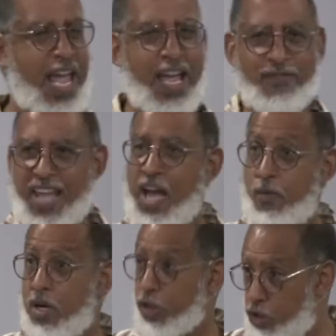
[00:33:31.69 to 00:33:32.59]
if they
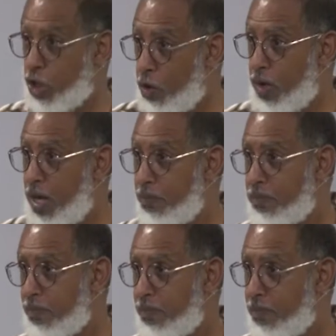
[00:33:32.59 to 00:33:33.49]
were to show
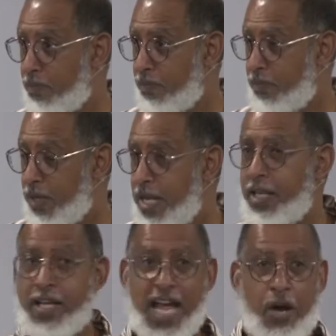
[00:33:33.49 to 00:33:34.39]
up, then